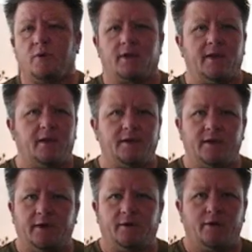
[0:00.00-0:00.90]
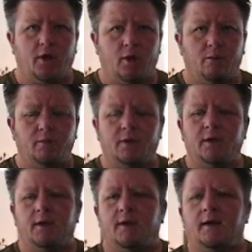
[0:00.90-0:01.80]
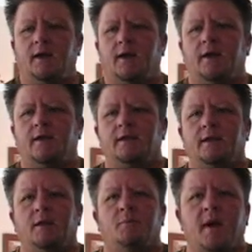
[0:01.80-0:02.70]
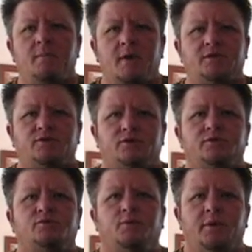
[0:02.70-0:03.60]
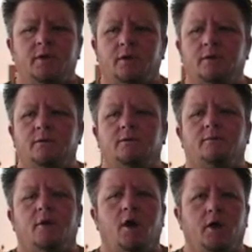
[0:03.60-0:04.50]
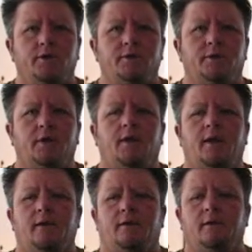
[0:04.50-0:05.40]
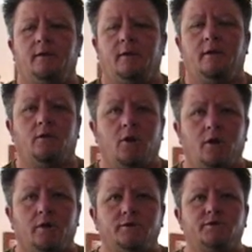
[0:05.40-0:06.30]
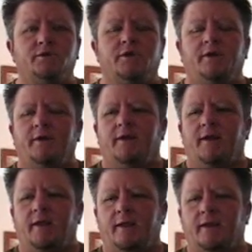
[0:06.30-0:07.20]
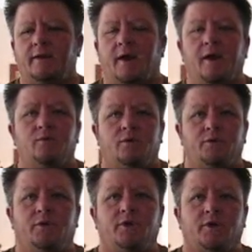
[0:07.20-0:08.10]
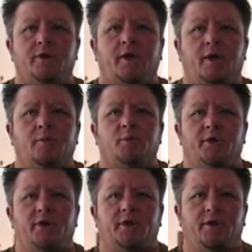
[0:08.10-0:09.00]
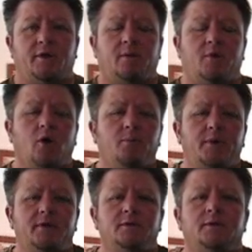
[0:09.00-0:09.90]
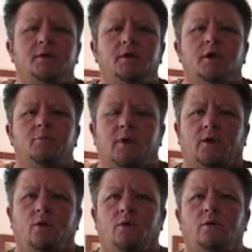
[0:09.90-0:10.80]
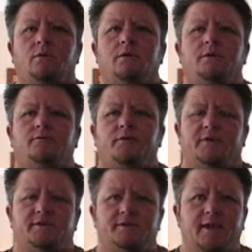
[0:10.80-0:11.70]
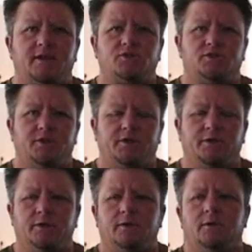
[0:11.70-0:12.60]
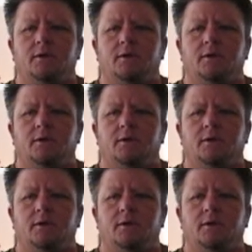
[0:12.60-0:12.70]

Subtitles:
working out here at home, my muscles will harden and enlarge, and I will look pretty good. I'm hoping my goal for this next year